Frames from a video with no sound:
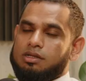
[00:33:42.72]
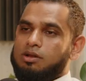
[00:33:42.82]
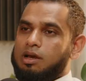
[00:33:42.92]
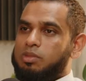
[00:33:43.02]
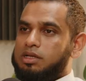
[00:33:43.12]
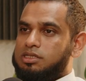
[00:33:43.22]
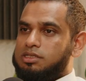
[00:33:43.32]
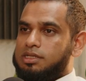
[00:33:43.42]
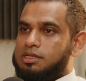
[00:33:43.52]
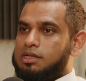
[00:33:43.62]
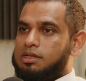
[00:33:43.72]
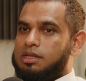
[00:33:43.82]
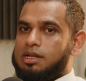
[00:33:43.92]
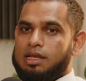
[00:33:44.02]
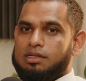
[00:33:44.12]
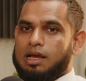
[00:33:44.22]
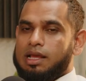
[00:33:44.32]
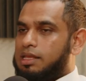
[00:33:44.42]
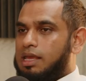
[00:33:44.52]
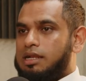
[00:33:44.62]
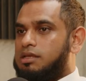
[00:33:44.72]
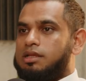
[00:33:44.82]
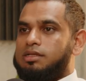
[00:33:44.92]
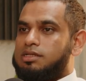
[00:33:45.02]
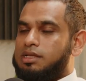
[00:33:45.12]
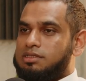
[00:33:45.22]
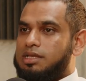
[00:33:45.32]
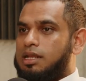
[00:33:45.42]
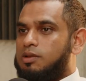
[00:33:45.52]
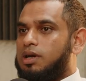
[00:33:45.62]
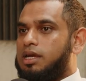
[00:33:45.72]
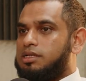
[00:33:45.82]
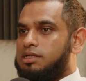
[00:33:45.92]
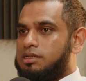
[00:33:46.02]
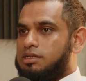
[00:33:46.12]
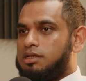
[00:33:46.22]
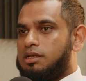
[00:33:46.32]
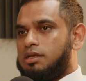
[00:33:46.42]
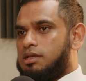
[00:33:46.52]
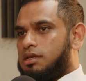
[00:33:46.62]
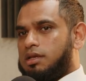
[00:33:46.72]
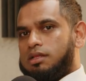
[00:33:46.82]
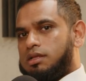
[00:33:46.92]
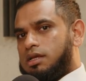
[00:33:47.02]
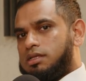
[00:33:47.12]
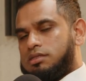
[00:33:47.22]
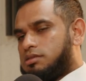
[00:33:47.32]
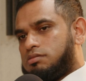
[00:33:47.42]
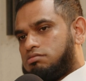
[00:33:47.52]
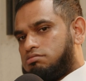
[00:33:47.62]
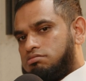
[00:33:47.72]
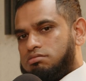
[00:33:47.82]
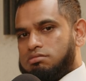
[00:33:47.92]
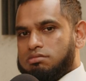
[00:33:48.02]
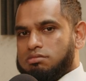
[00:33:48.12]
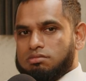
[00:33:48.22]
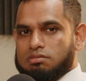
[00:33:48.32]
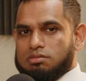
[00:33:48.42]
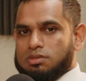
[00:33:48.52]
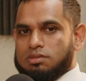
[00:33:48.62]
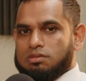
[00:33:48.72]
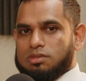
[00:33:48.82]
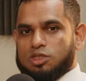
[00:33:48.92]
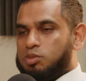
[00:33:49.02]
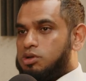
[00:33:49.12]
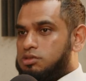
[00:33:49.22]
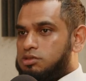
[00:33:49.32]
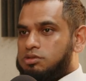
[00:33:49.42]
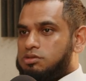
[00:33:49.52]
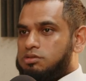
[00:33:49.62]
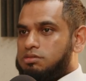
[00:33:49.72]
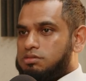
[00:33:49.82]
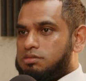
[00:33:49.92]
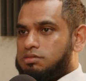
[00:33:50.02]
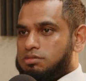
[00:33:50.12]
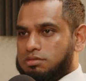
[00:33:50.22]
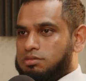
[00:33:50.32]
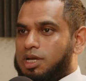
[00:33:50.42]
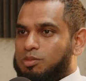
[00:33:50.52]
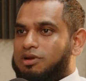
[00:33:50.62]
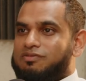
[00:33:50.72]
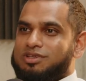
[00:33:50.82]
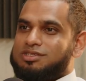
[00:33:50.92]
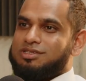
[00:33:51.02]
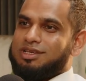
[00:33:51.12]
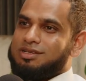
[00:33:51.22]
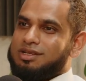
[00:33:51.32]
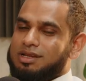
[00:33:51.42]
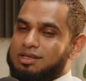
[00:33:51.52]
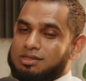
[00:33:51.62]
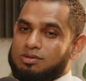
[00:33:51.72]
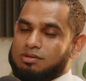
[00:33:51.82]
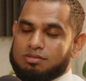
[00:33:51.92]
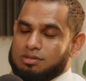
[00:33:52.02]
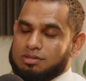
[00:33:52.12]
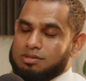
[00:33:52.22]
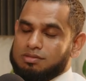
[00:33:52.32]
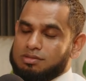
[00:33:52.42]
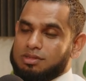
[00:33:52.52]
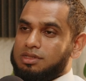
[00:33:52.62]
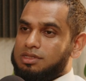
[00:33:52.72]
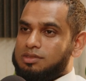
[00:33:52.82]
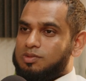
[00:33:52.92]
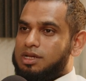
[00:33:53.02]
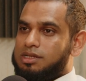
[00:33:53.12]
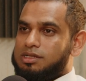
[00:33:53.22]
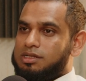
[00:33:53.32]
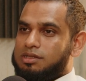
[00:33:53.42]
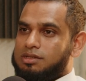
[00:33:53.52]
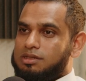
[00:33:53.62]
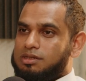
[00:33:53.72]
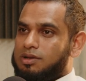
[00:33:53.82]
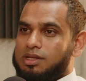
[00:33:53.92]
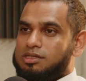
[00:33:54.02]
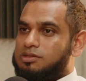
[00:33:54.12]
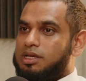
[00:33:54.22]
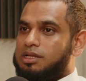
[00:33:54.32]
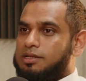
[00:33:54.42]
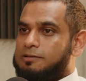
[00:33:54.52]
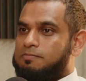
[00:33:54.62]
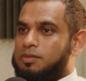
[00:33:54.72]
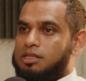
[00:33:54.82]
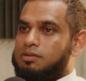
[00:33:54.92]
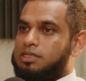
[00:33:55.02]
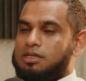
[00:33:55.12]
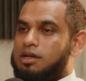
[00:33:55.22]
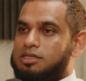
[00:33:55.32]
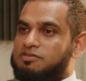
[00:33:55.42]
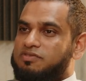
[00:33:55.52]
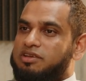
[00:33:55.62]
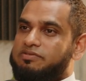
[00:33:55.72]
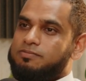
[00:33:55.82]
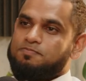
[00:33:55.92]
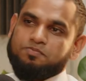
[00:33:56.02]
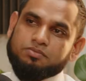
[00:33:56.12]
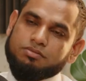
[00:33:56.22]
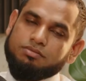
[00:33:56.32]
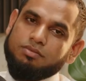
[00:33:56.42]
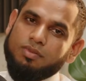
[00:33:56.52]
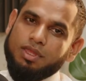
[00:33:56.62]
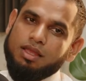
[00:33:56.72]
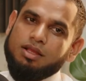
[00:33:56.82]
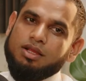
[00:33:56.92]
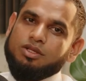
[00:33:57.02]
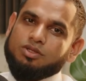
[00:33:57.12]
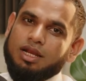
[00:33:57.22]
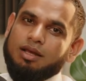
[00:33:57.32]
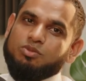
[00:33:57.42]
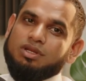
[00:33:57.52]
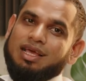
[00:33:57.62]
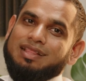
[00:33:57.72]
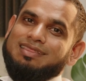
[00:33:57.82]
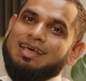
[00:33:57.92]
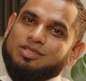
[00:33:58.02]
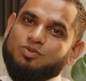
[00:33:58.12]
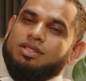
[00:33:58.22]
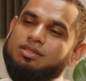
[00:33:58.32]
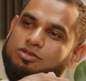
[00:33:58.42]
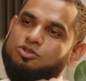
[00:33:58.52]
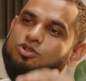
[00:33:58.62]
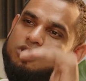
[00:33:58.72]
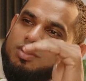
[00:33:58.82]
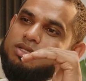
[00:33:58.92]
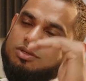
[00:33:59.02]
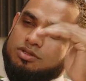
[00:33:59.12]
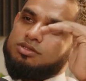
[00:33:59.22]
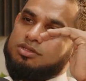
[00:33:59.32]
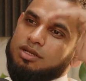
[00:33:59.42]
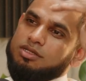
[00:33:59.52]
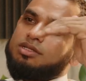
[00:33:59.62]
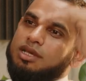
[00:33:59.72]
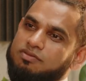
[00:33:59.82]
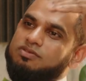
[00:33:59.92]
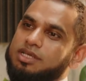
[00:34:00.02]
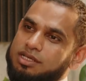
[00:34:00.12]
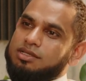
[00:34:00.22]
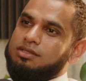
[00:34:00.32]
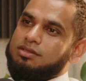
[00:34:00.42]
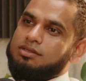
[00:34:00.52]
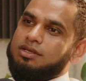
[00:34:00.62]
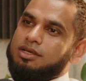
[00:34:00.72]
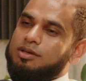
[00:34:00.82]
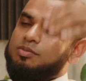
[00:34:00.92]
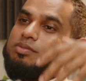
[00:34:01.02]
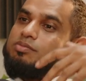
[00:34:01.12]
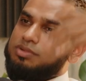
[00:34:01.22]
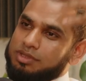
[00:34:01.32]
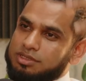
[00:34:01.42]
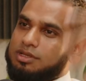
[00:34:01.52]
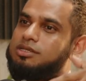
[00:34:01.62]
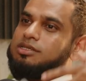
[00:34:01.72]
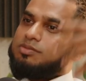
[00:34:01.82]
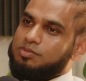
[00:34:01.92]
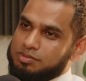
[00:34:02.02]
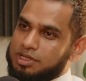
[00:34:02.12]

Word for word: and you know i budgeted and and I, I calculated exactly what i needed and then i just spoke to my brothers and and i said look this is what i need and you know i need to get it otherwise i can't survive so alhamdulillah and that's when Sunnamusk also started kind of taking um, started